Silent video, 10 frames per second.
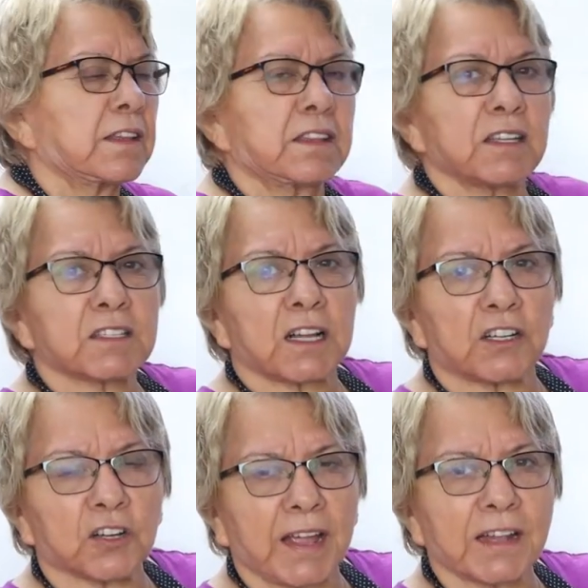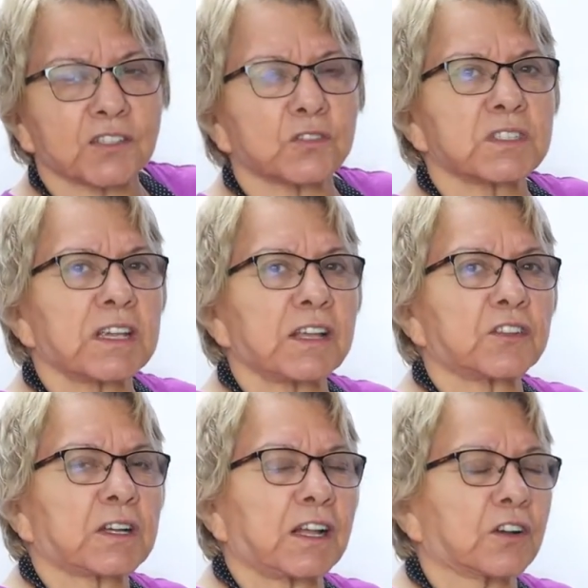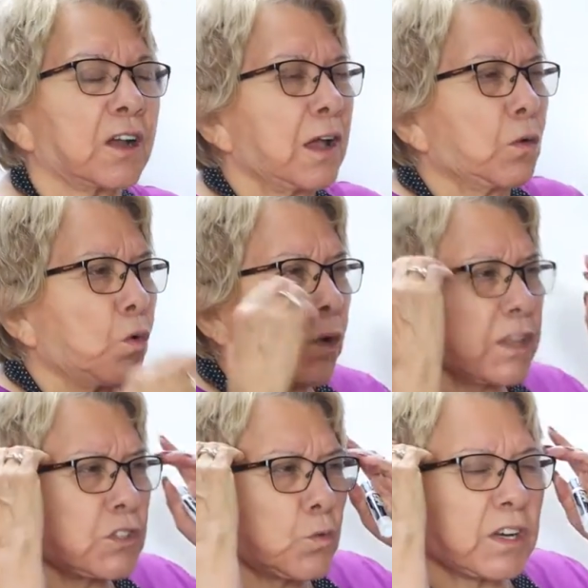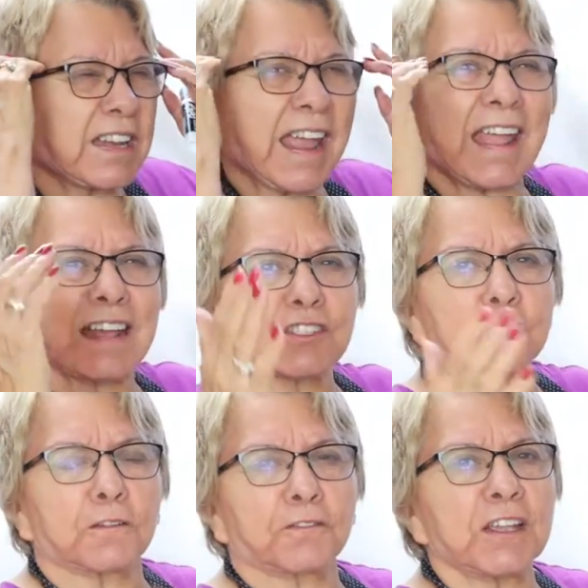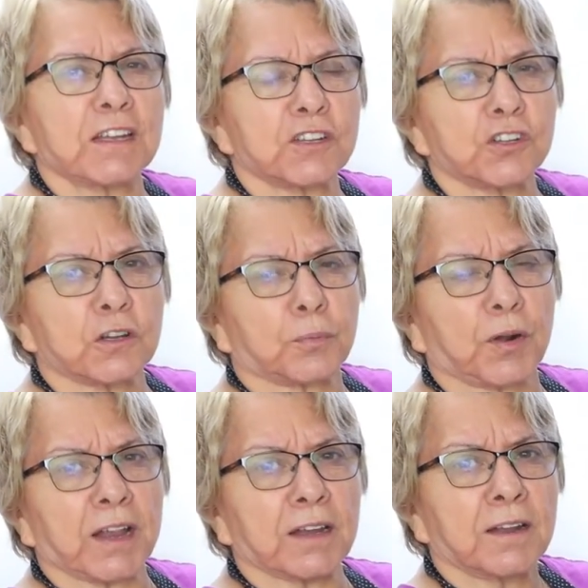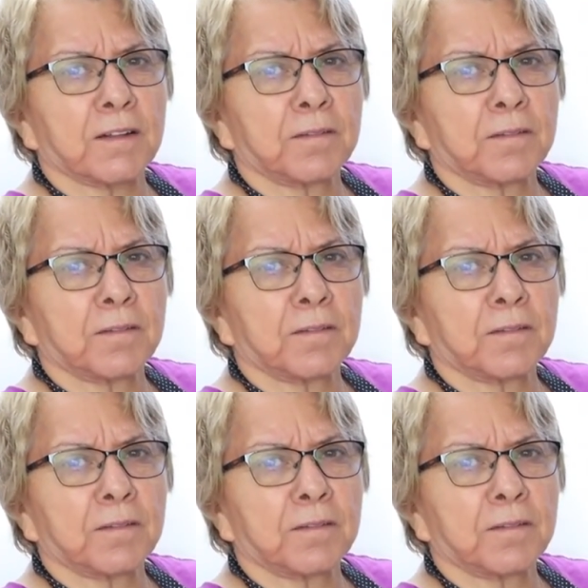This color cancels the other color. Well, what does the word cancel feed into your brain?